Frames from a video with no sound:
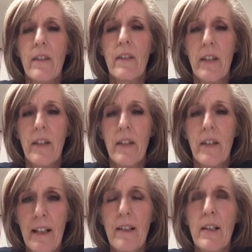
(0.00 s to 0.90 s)
This
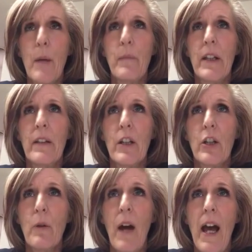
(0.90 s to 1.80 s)
is something that
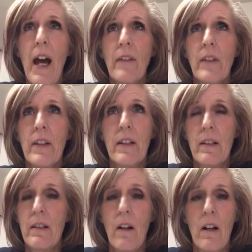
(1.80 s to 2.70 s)
you have, and this
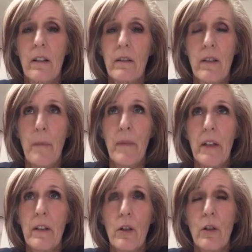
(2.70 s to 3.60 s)
is not
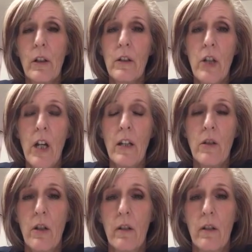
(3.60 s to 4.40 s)
something that you can change.